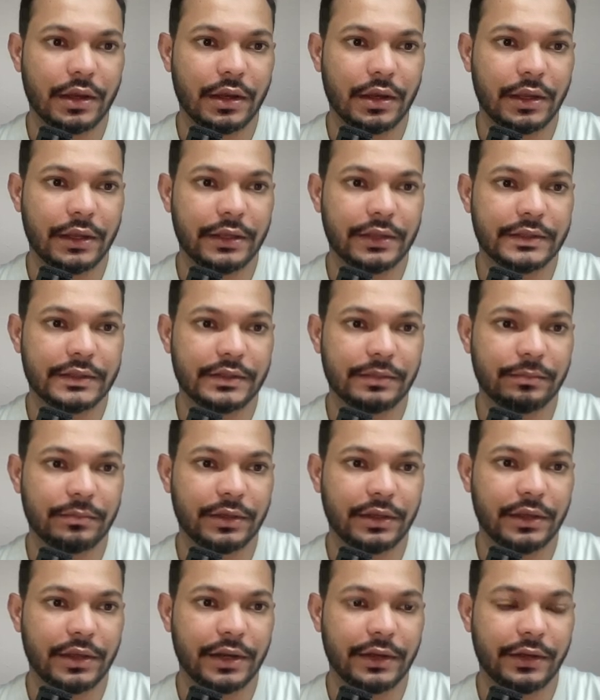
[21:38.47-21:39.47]
I can
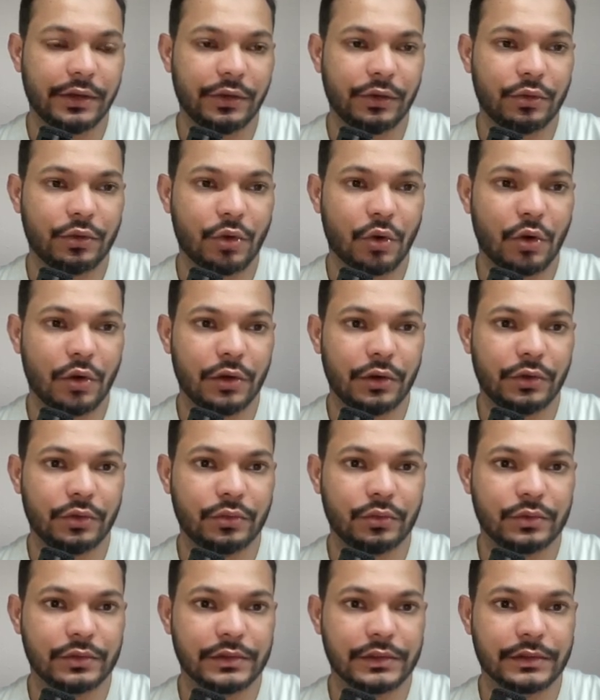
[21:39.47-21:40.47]
simply get into all
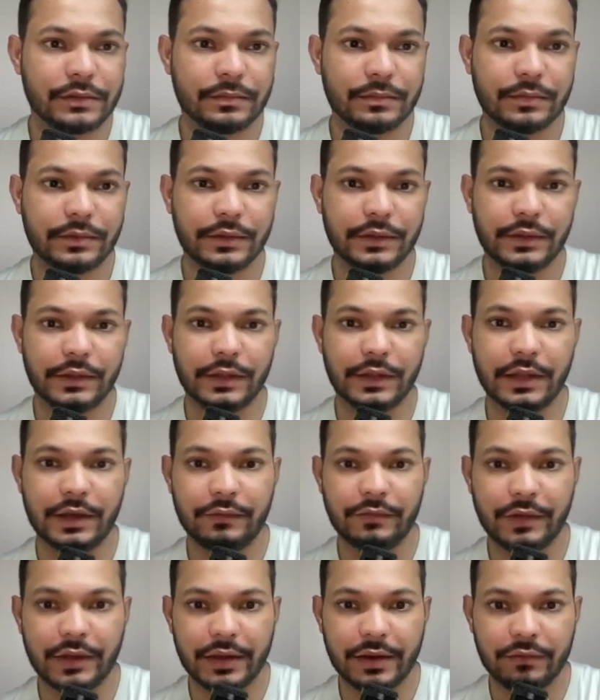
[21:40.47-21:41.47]
tools.
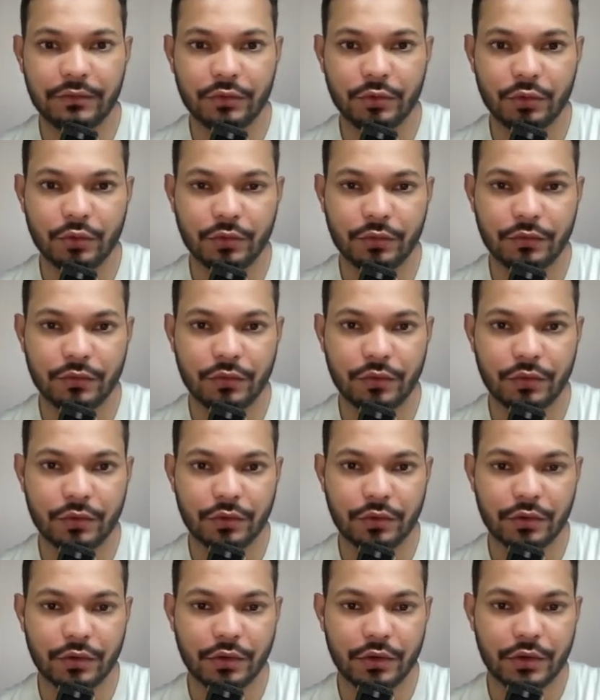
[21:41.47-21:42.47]
Then we have to look
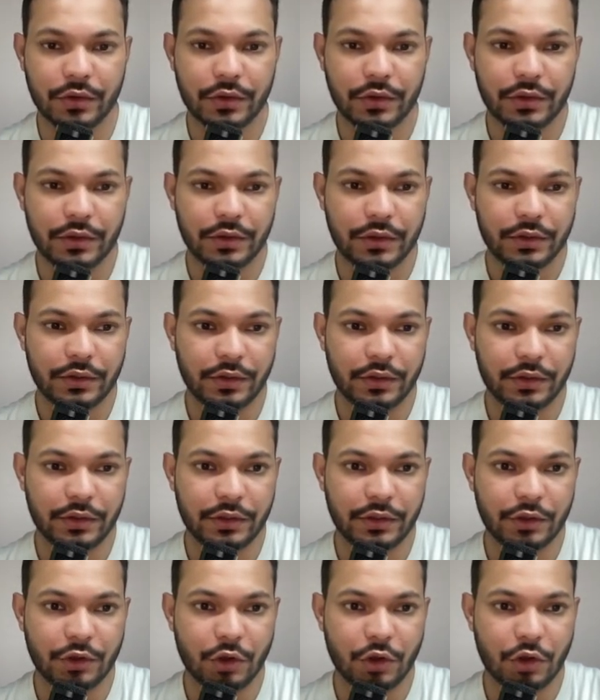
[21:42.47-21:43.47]
for
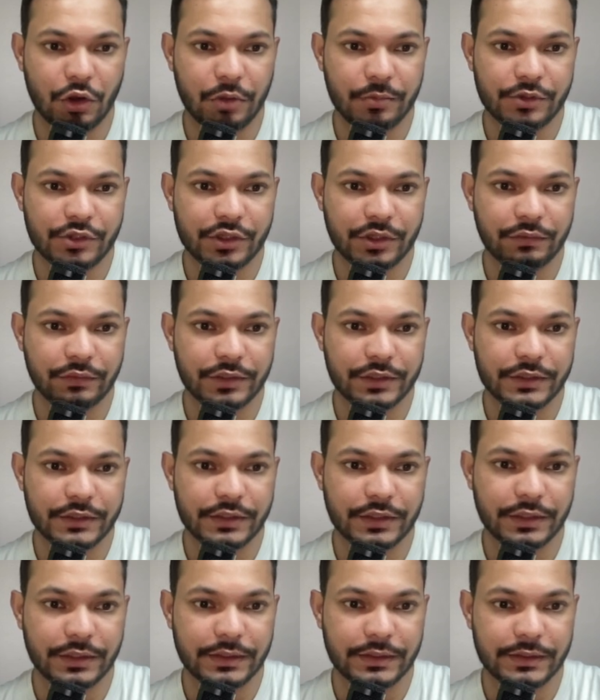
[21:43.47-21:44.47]
the option which
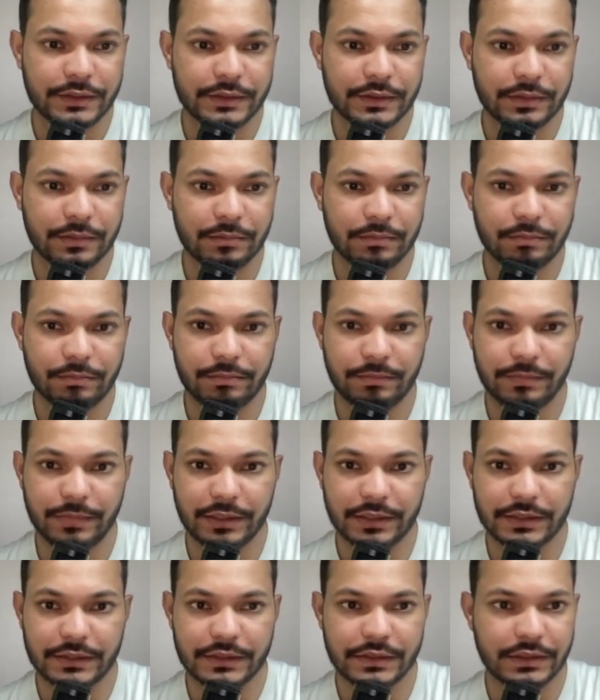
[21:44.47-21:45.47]
says
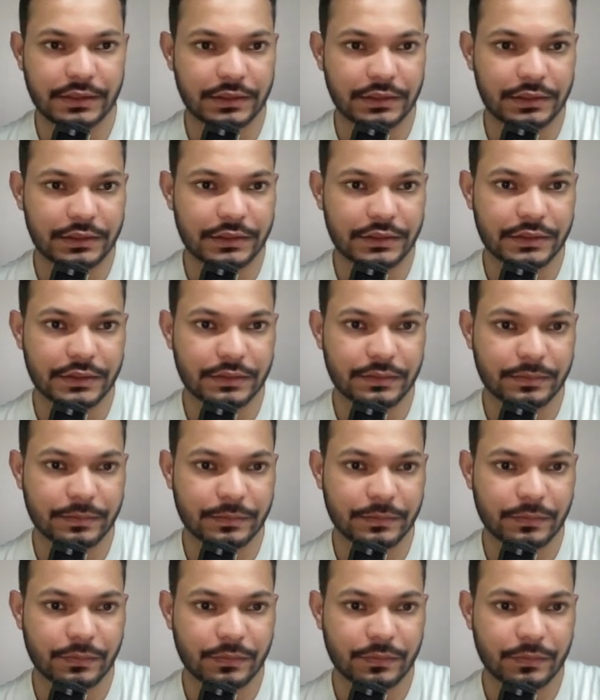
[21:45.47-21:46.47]
pixels.
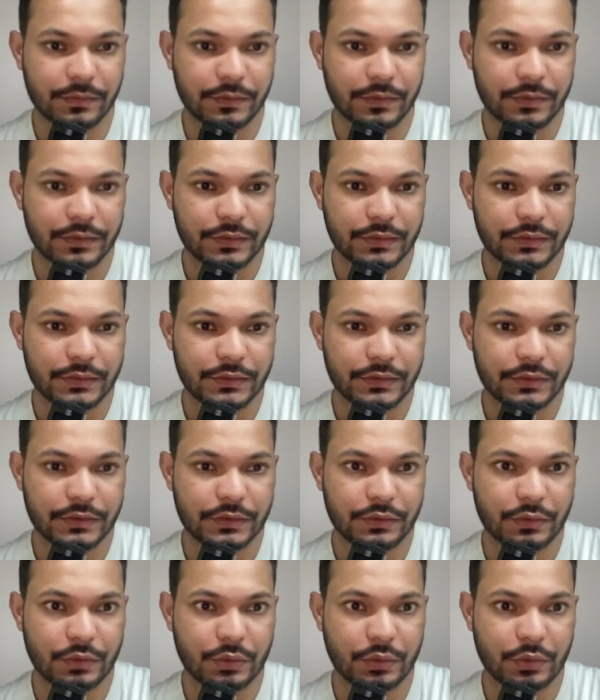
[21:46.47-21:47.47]

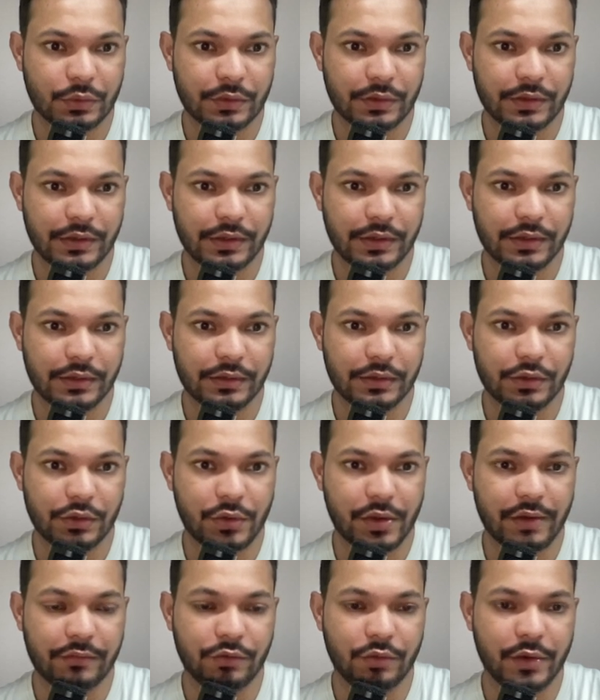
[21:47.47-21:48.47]
So
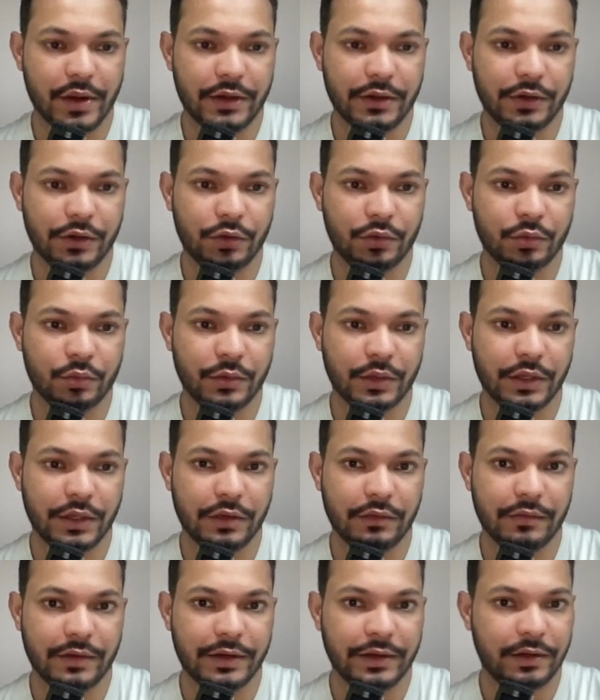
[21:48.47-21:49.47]
you have to get into
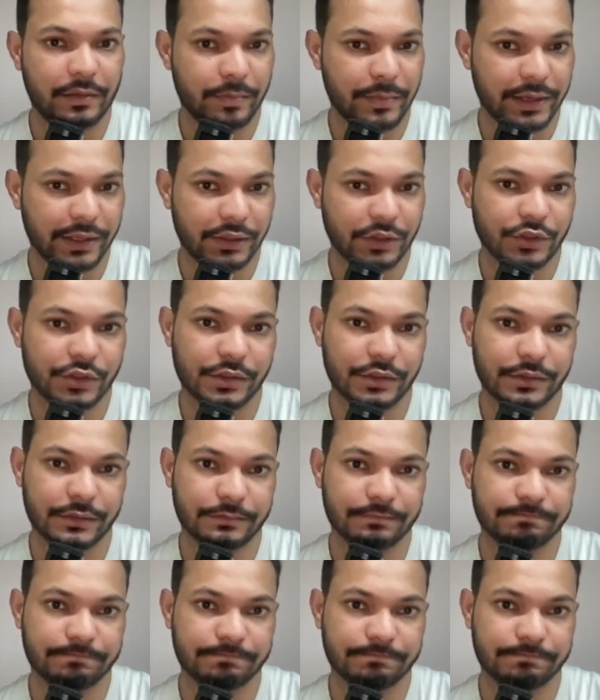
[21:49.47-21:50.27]
event manager.